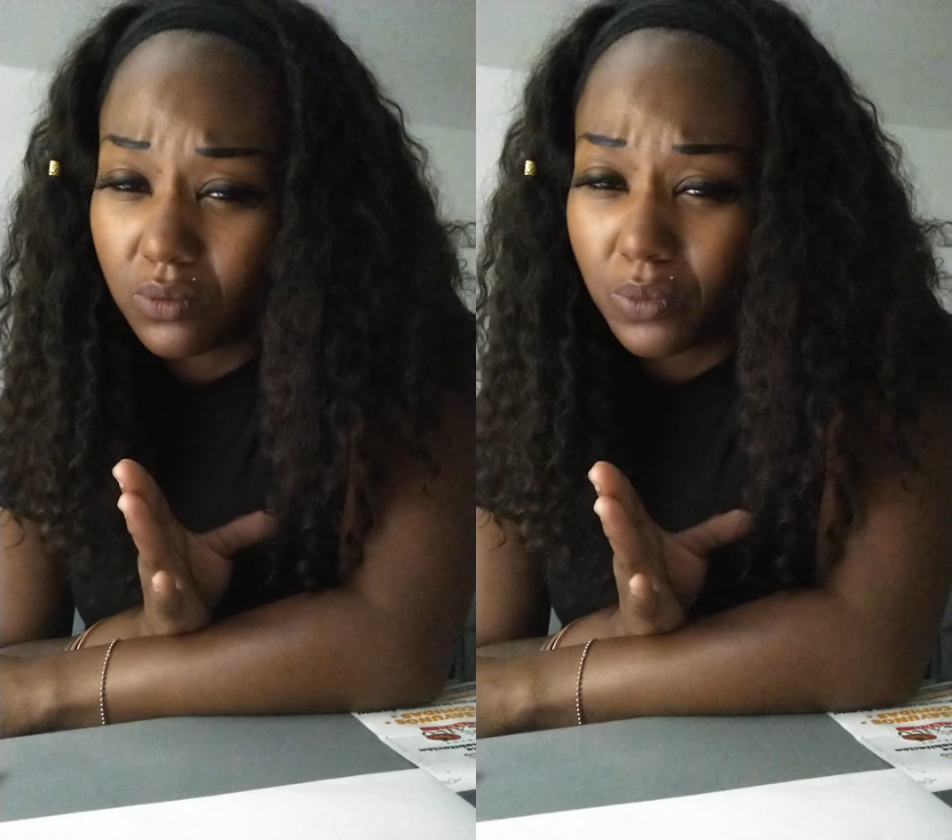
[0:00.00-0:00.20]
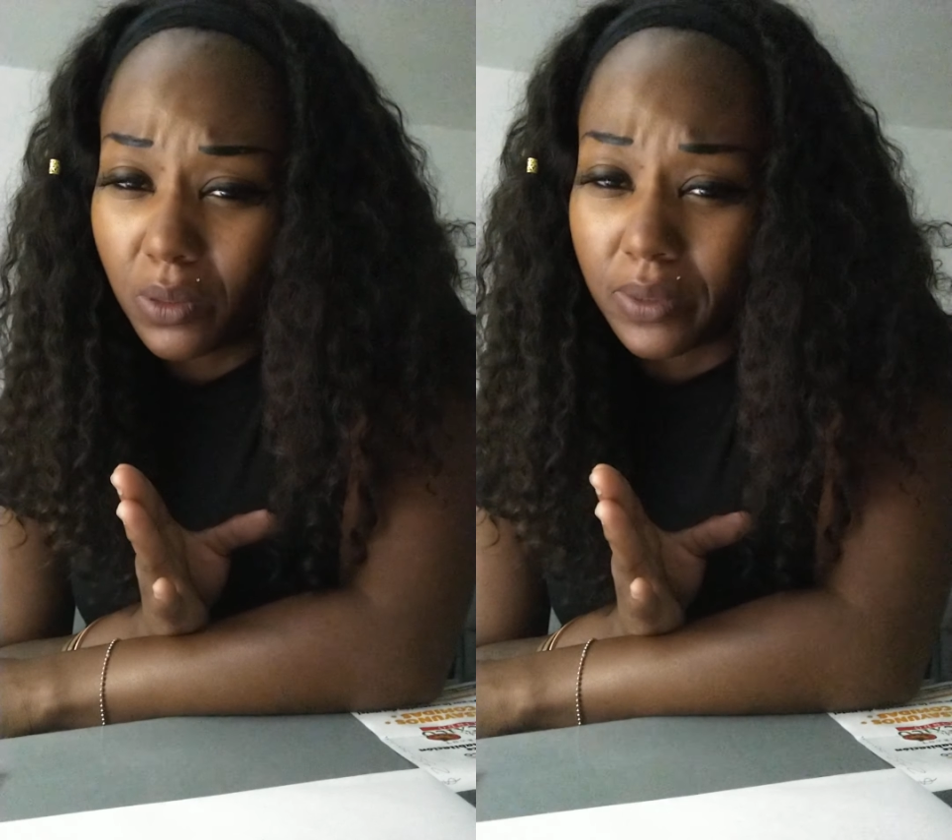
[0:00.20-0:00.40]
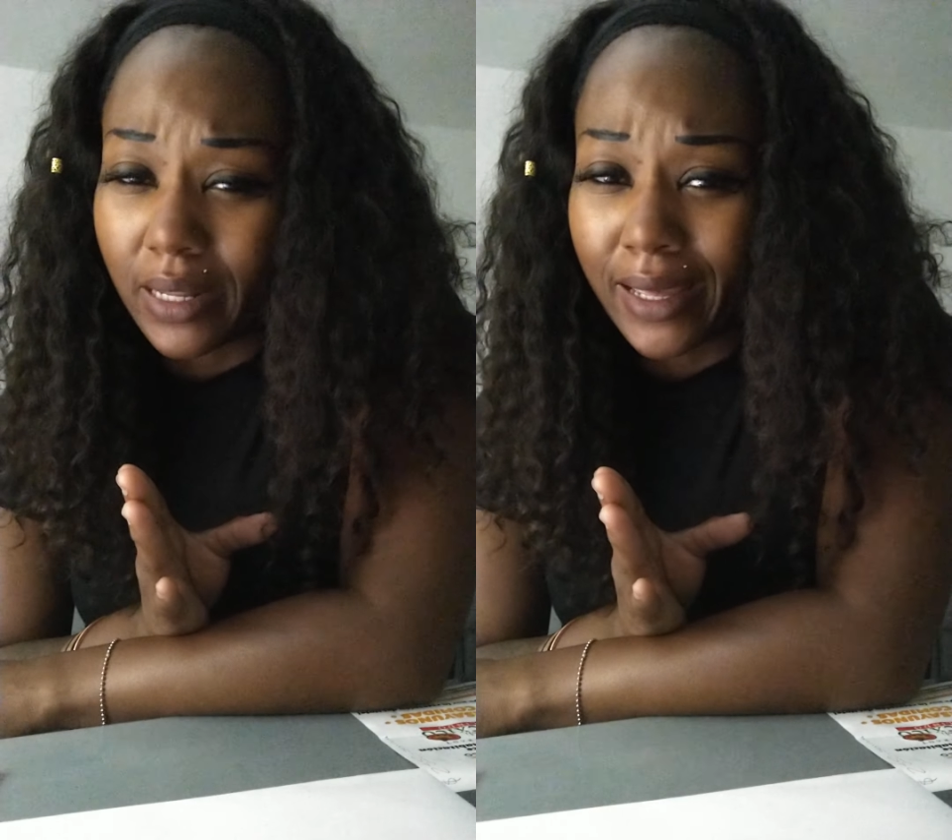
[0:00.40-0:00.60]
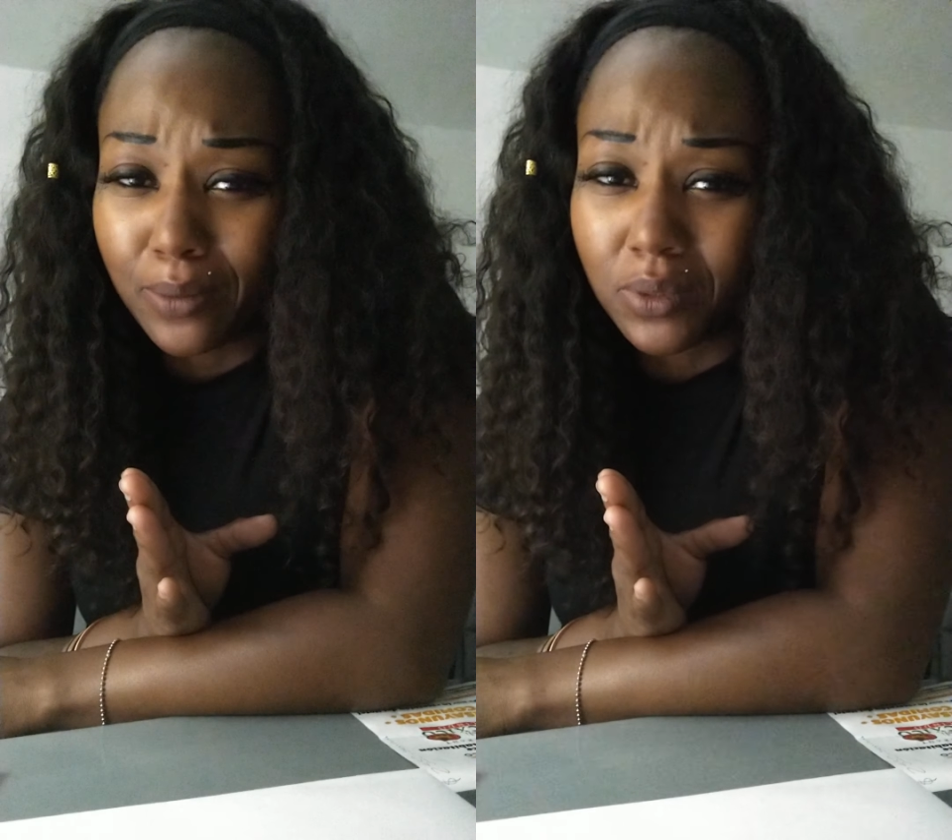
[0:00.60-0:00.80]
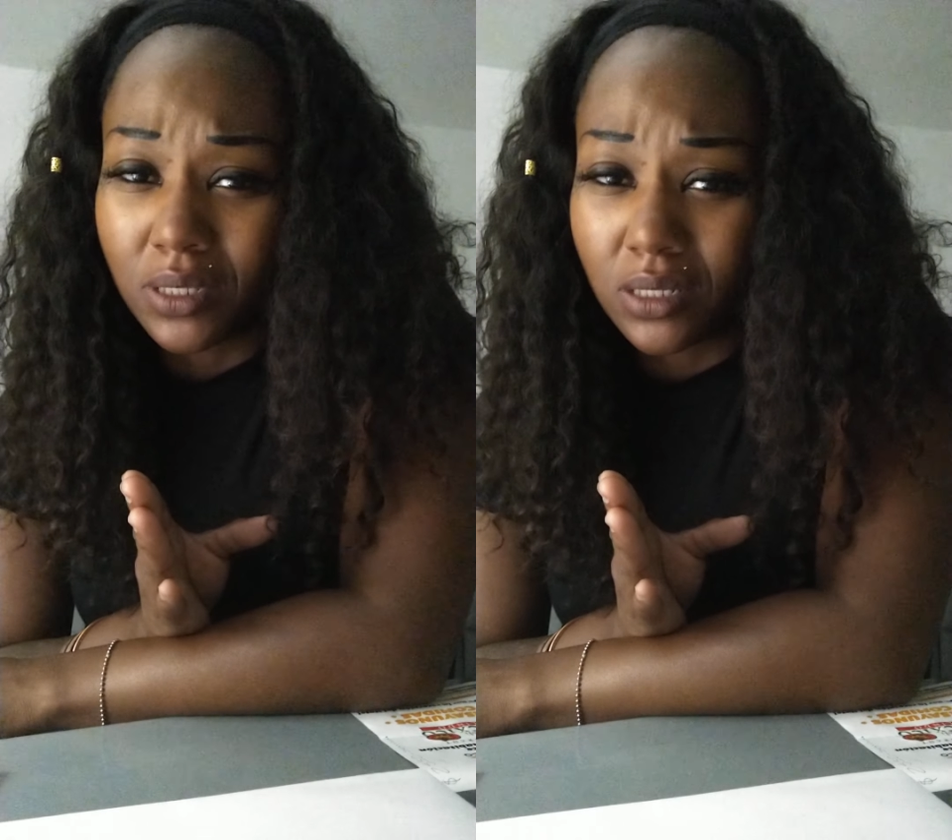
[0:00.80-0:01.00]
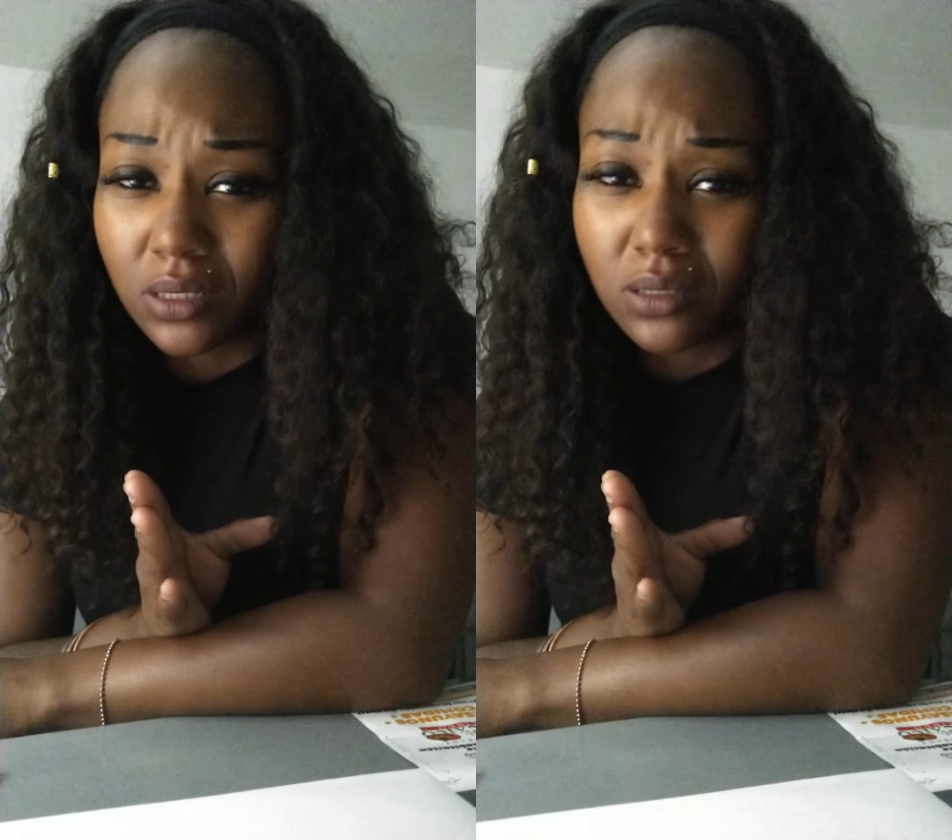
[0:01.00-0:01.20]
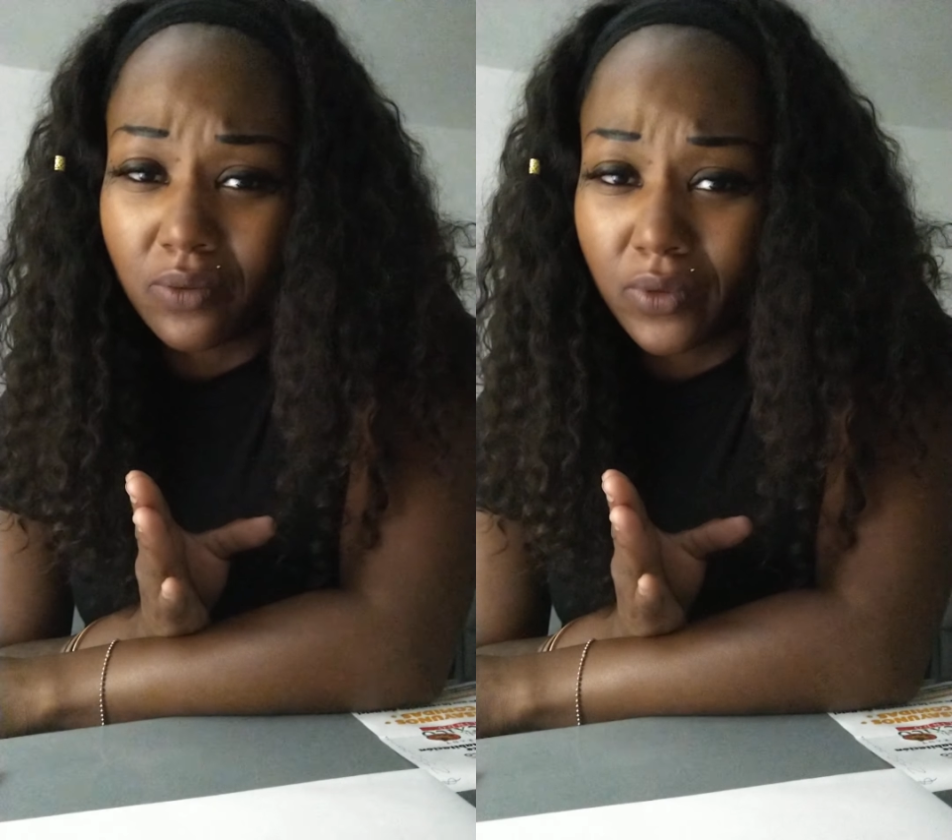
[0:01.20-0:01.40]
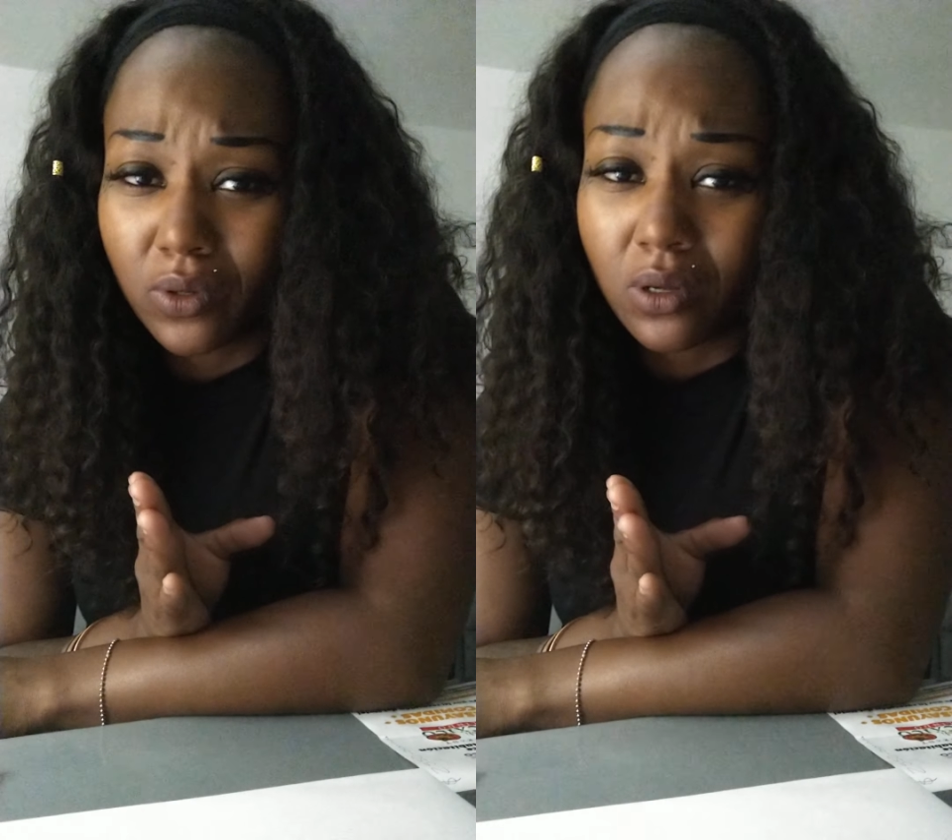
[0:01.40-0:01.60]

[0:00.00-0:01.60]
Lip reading: be polite, please. You gonna